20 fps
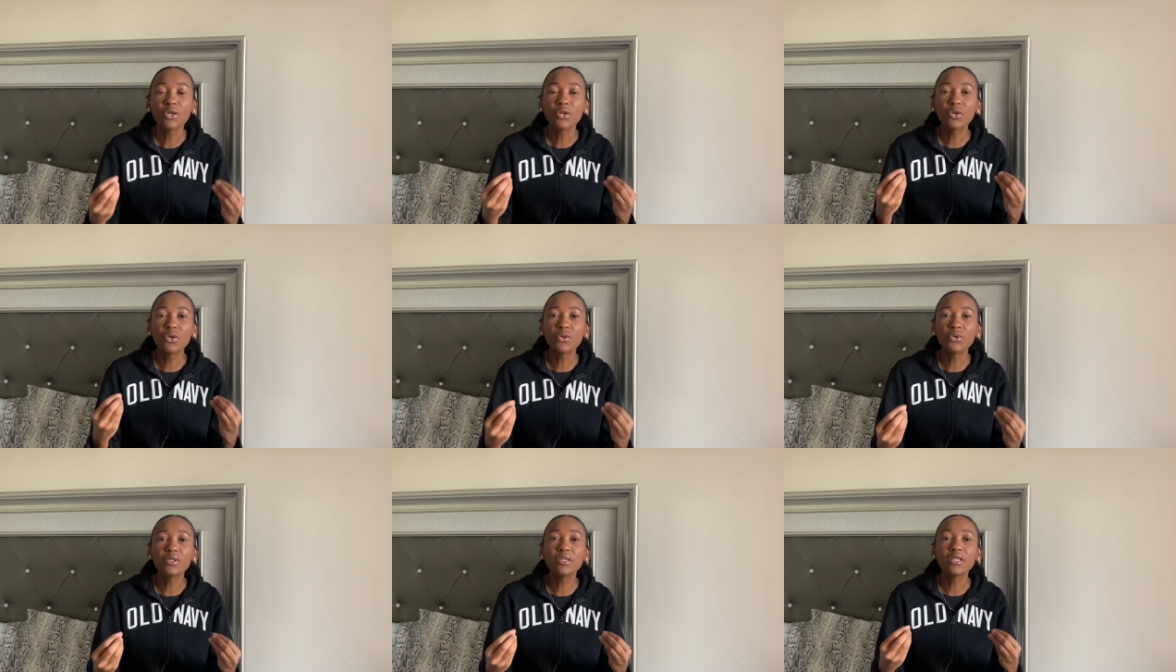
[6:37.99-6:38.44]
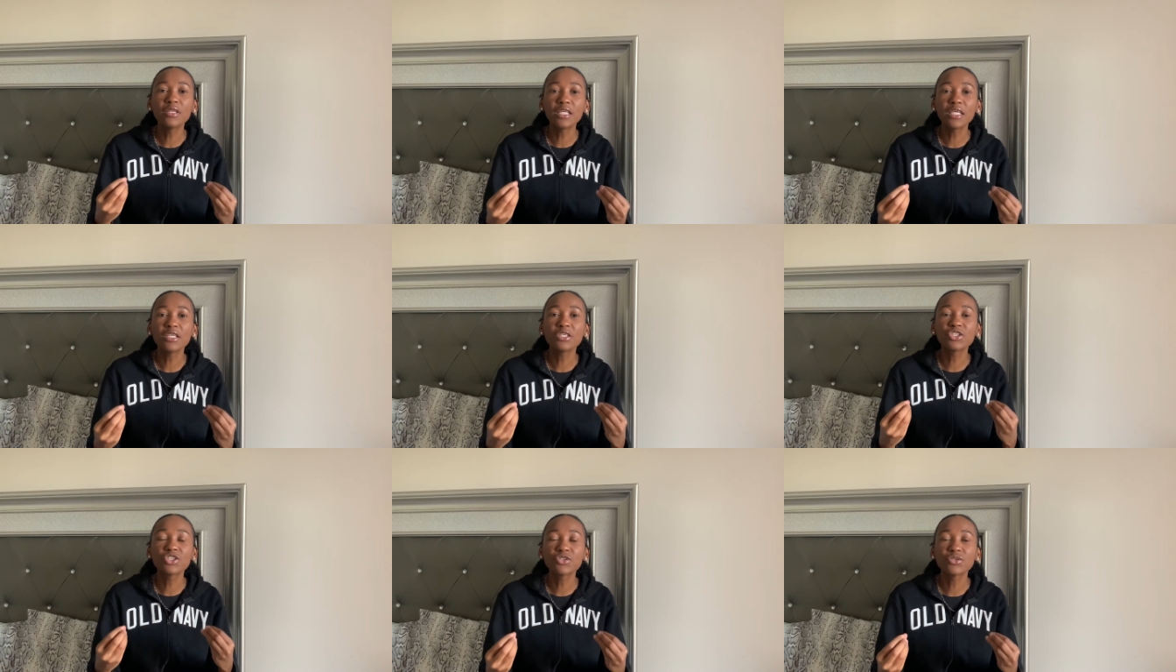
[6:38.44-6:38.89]
good
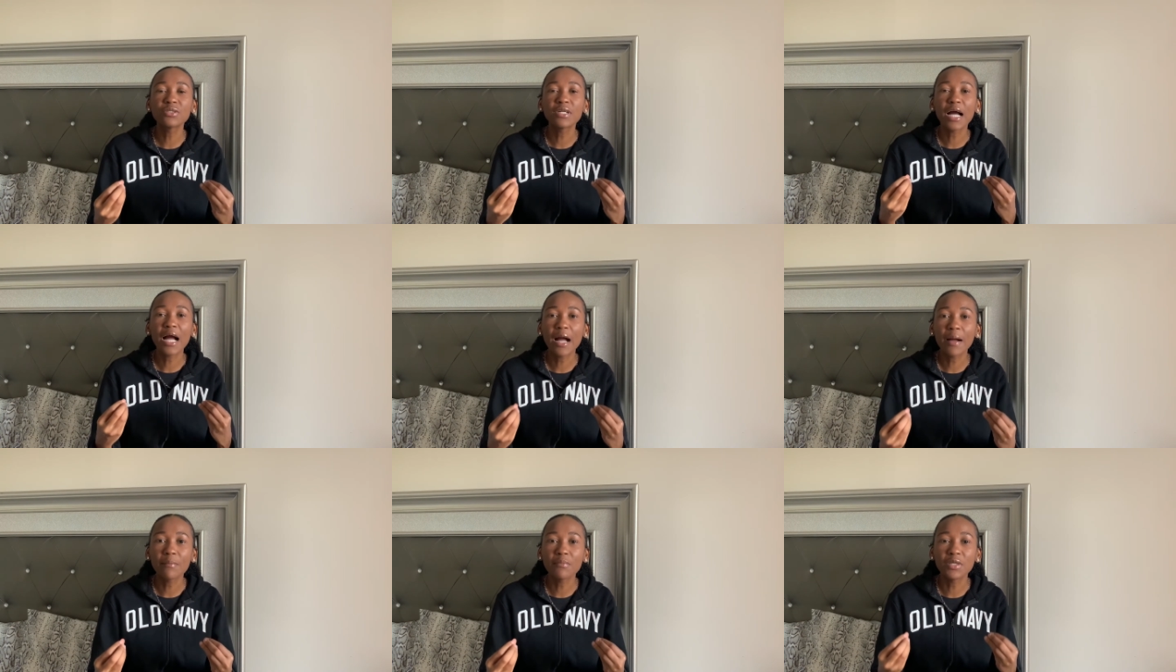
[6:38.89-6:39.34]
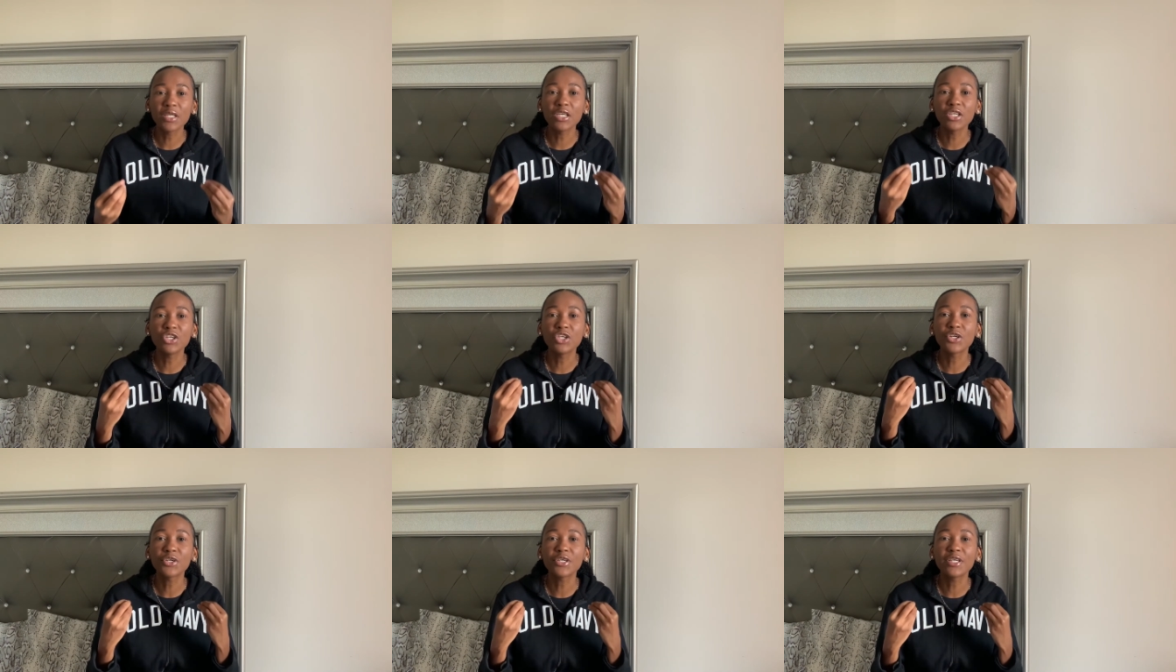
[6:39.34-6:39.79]
things should happen
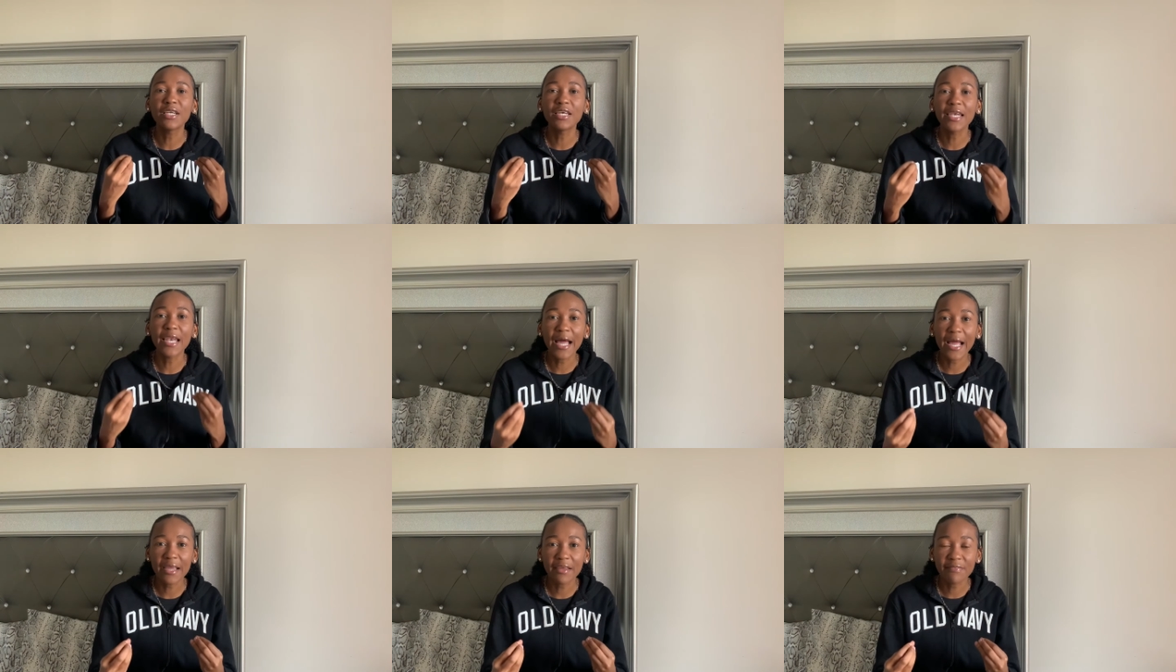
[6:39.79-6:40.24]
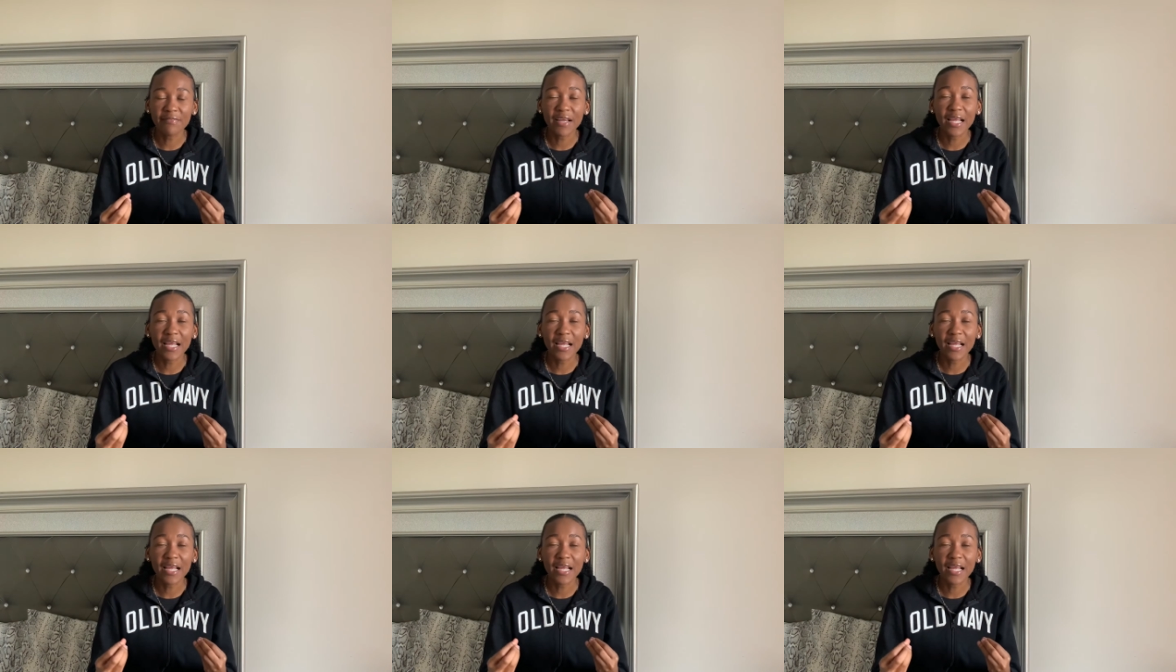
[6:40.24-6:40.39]
in your life